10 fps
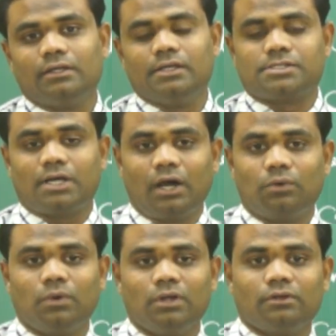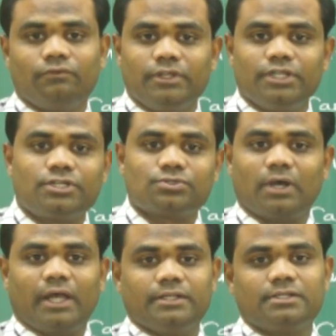is how we need to
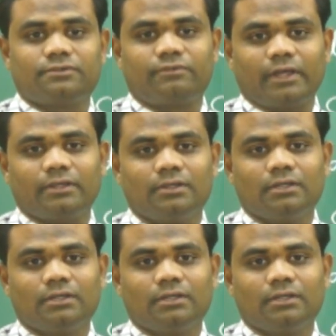identify